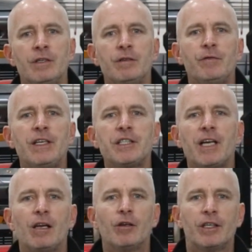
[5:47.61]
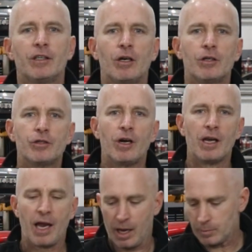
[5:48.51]
To finish our look at
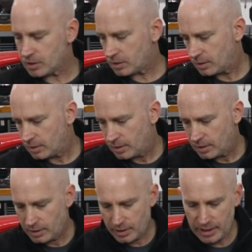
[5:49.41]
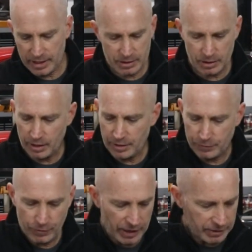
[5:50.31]
control arms, these are
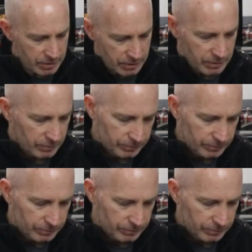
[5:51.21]
the front